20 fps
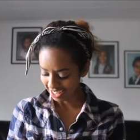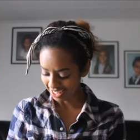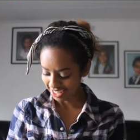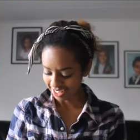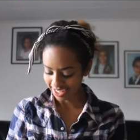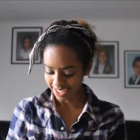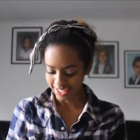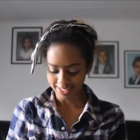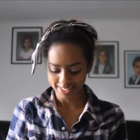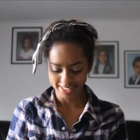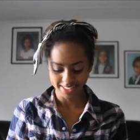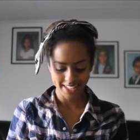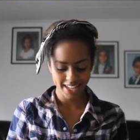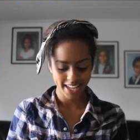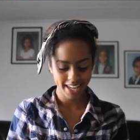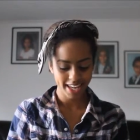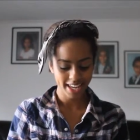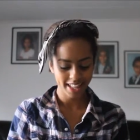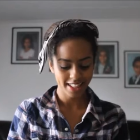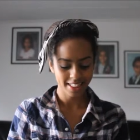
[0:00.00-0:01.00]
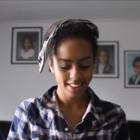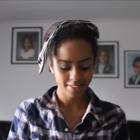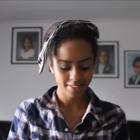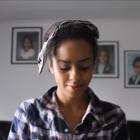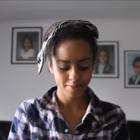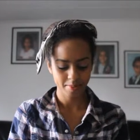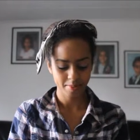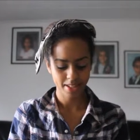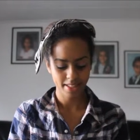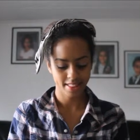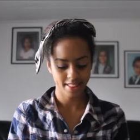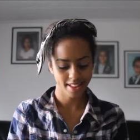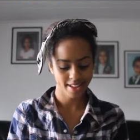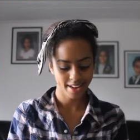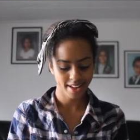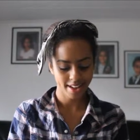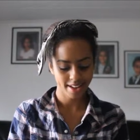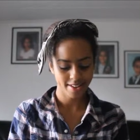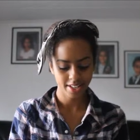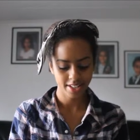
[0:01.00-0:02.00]
I can say I lived my
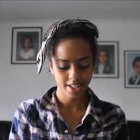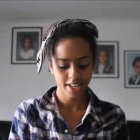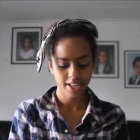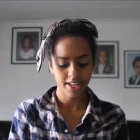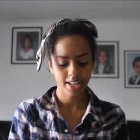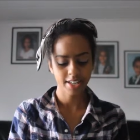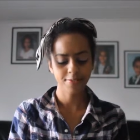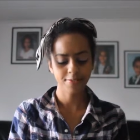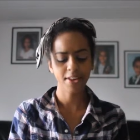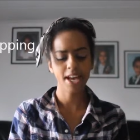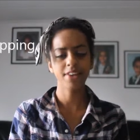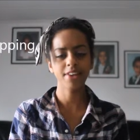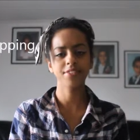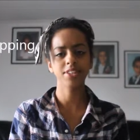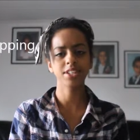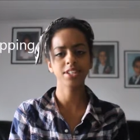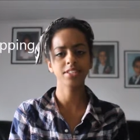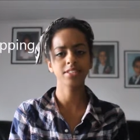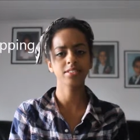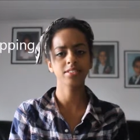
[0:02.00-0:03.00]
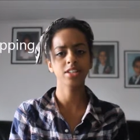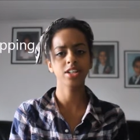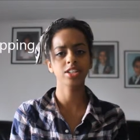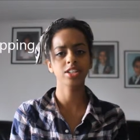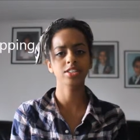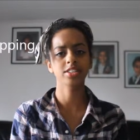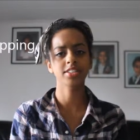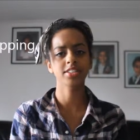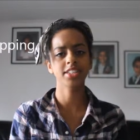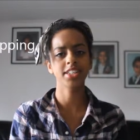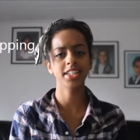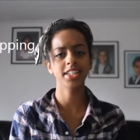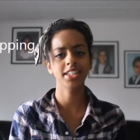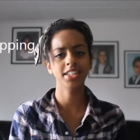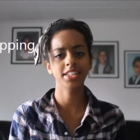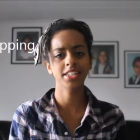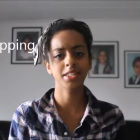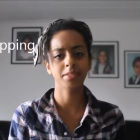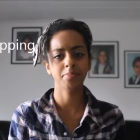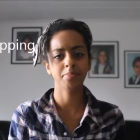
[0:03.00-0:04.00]
life. If you ever gone
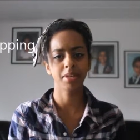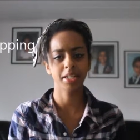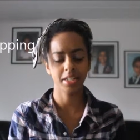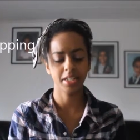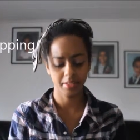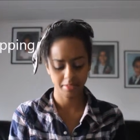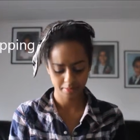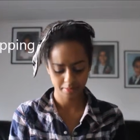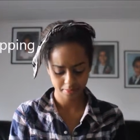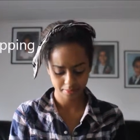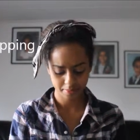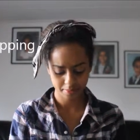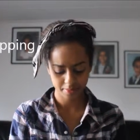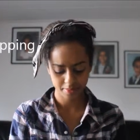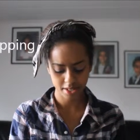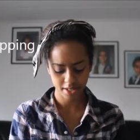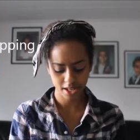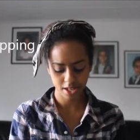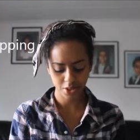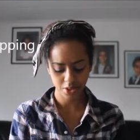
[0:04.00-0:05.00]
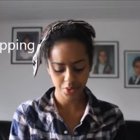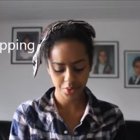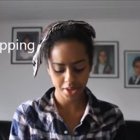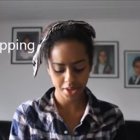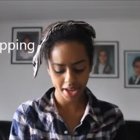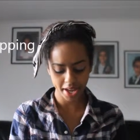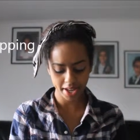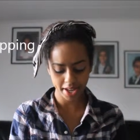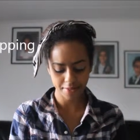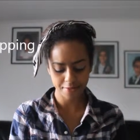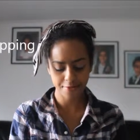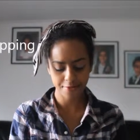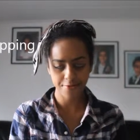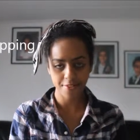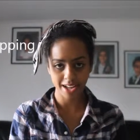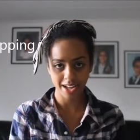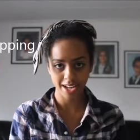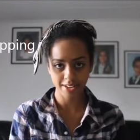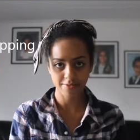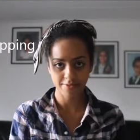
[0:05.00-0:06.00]
skinny dipping, then you add
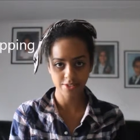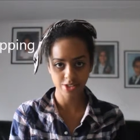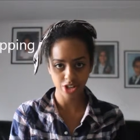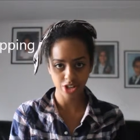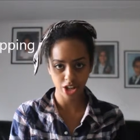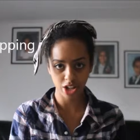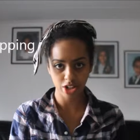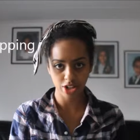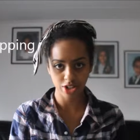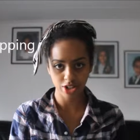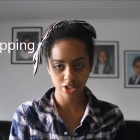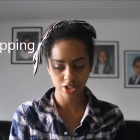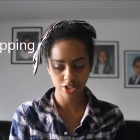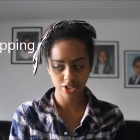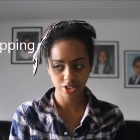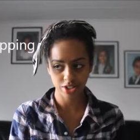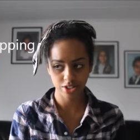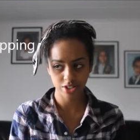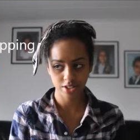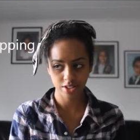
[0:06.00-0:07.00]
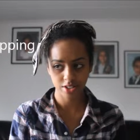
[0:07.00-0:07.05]
five dollars.